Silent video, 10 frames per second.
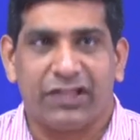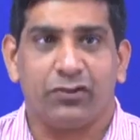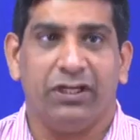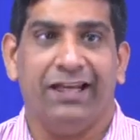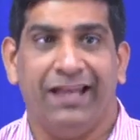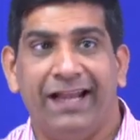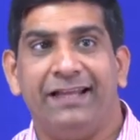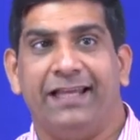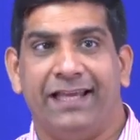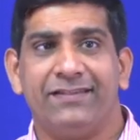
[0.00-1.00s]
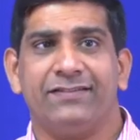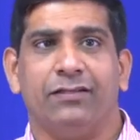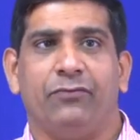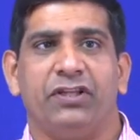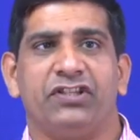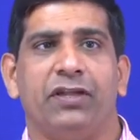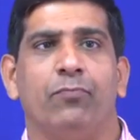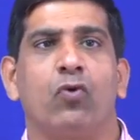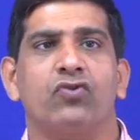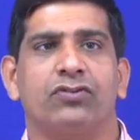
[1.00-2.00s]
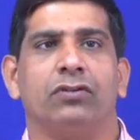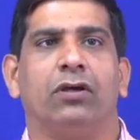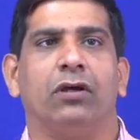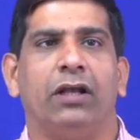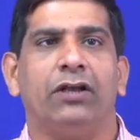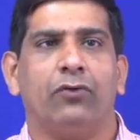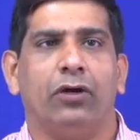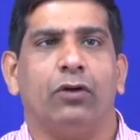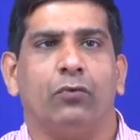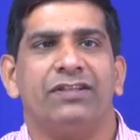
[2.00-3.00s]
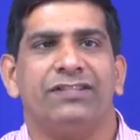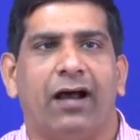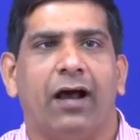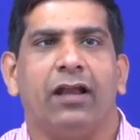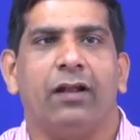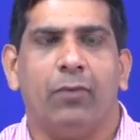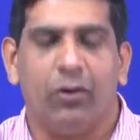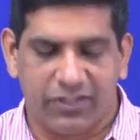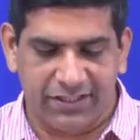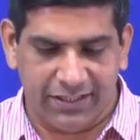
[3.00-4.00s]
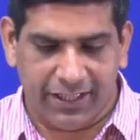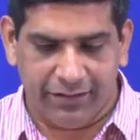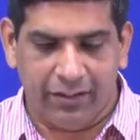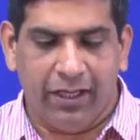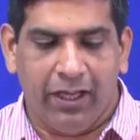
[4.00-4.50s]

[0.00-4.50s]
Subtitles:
Actually lead is. So we see most electronic waste, the higher amount is lead.